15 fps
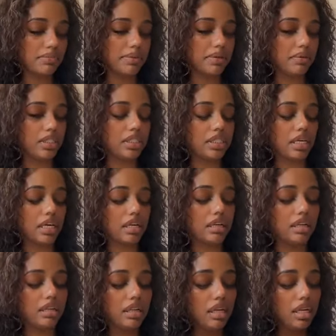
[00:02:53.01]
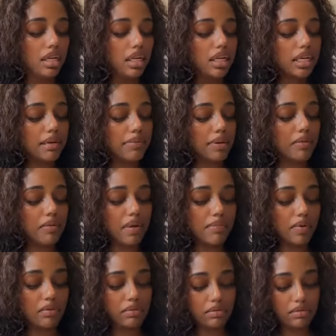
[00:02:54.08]
Give me one second. Give
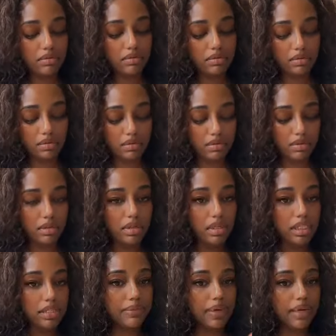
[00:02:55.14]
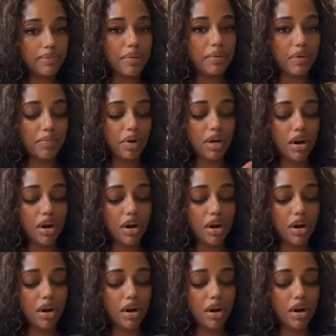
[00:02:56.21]
me one more